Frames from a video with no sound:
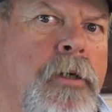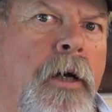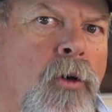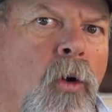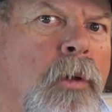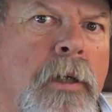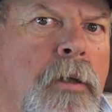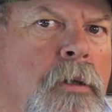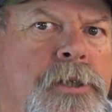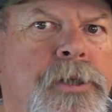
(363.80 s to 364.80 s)
that I normally
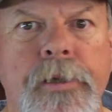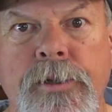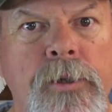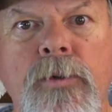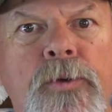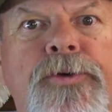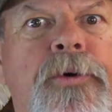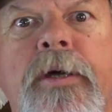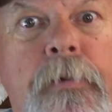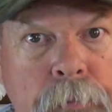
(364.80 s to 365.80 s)
use that are two,
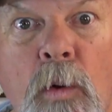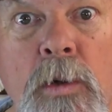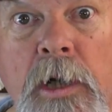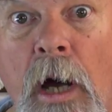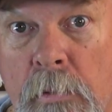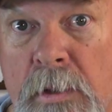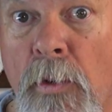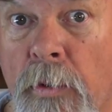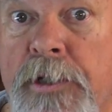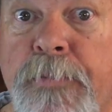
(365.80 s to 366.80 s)
three, four times
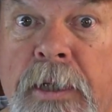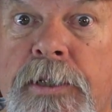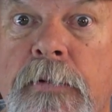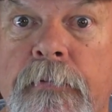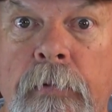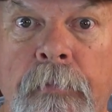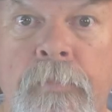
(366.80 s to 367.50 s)
more expensive.